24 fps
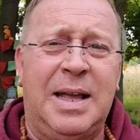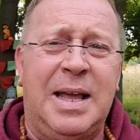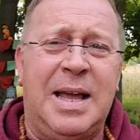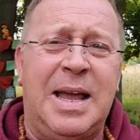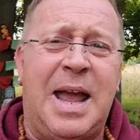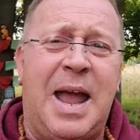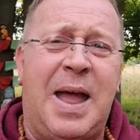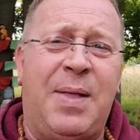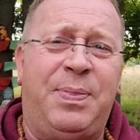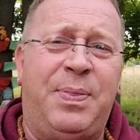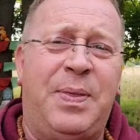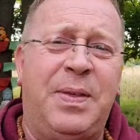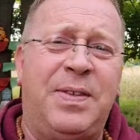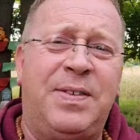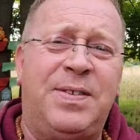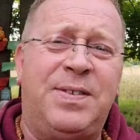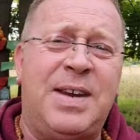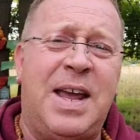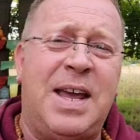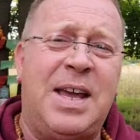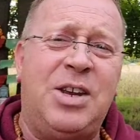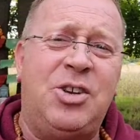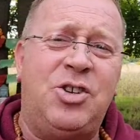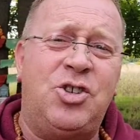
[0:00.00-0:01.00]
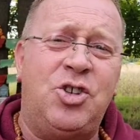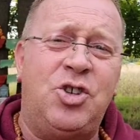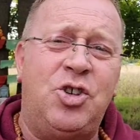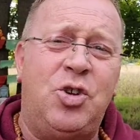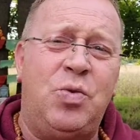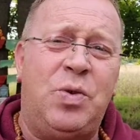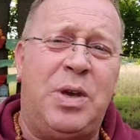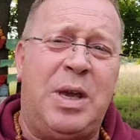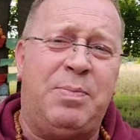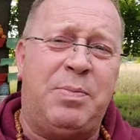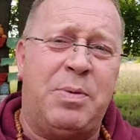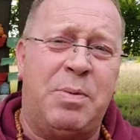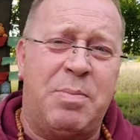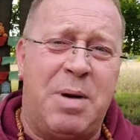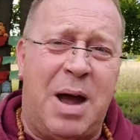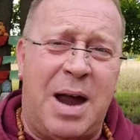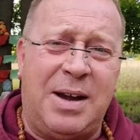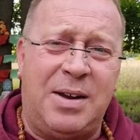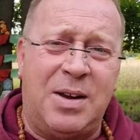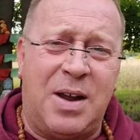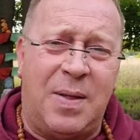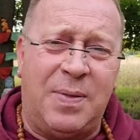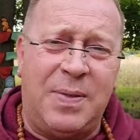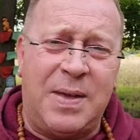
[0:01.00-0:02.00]
At this stage, you keep the
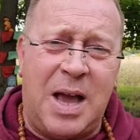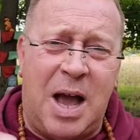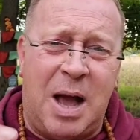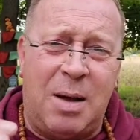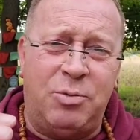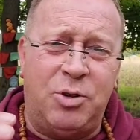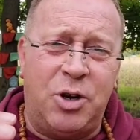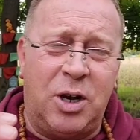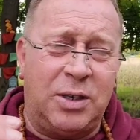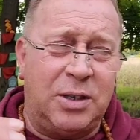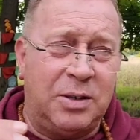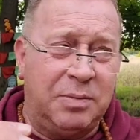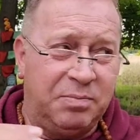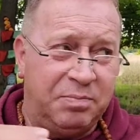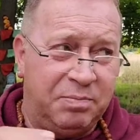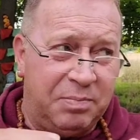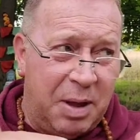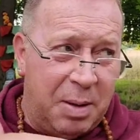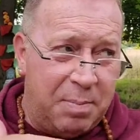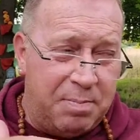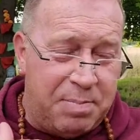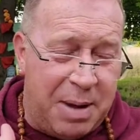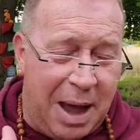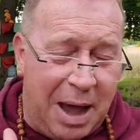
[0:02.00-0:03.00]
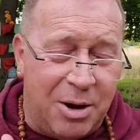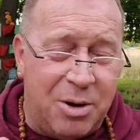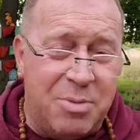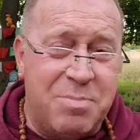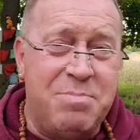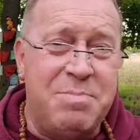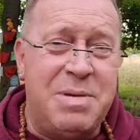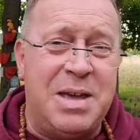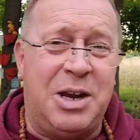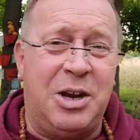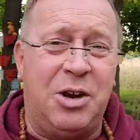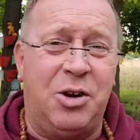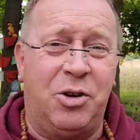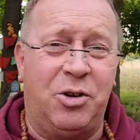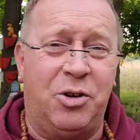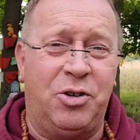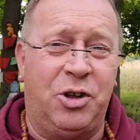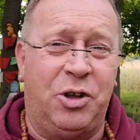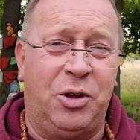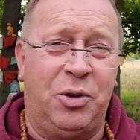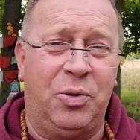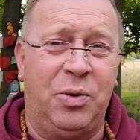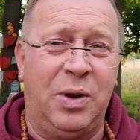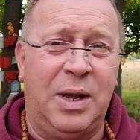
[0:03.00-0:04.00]
mind on the object about a minute or
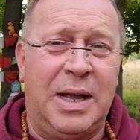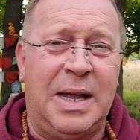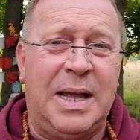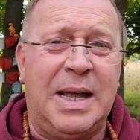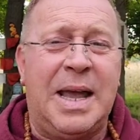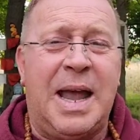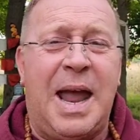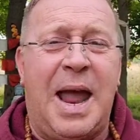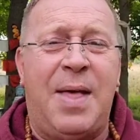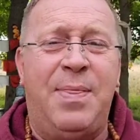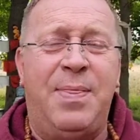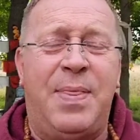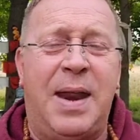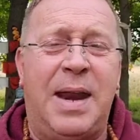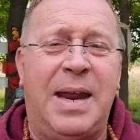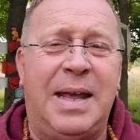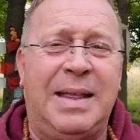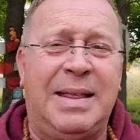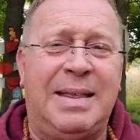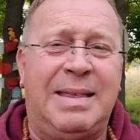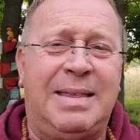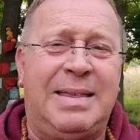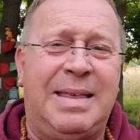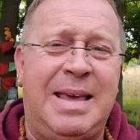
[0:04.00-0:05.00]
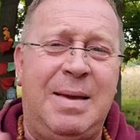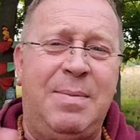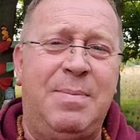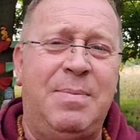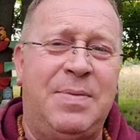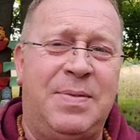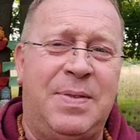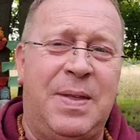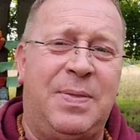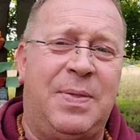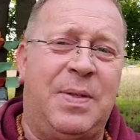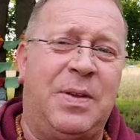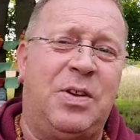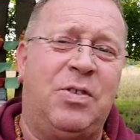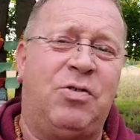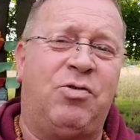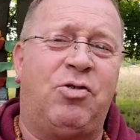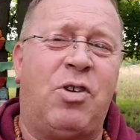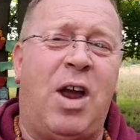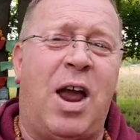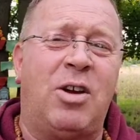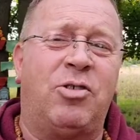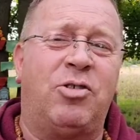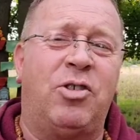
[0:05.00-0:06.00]
2, and then it seems that the
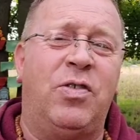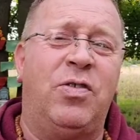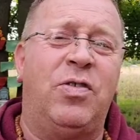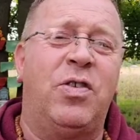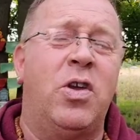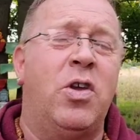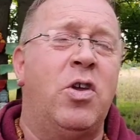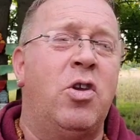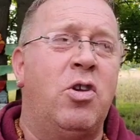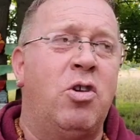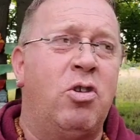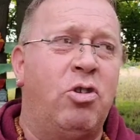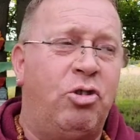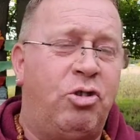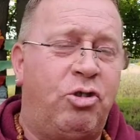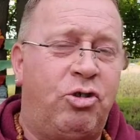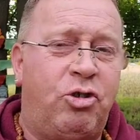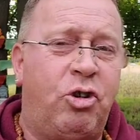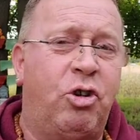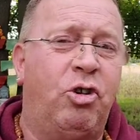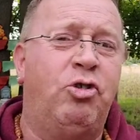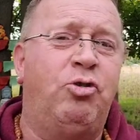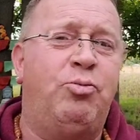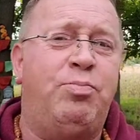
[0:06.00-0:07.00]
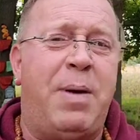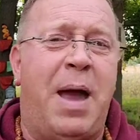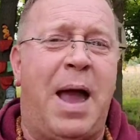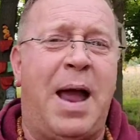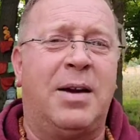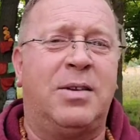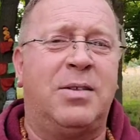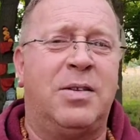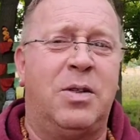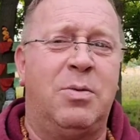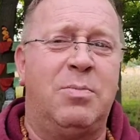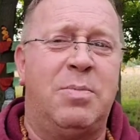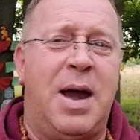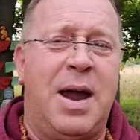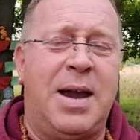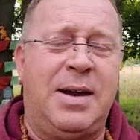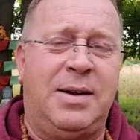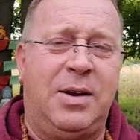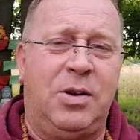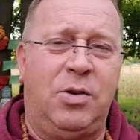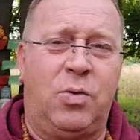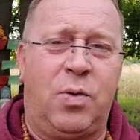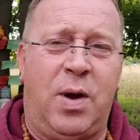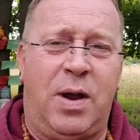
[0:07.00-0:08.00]
distractions surge back to the mind
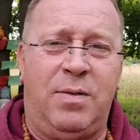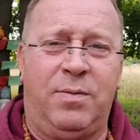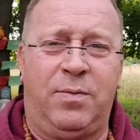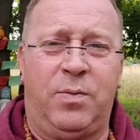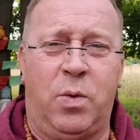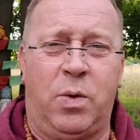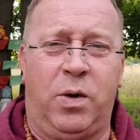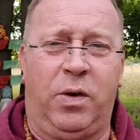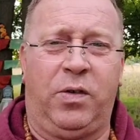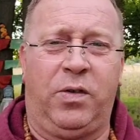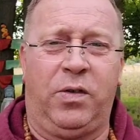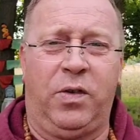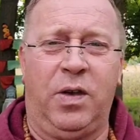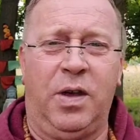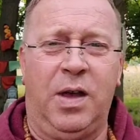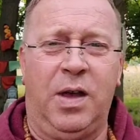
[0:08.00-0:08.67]
in great force.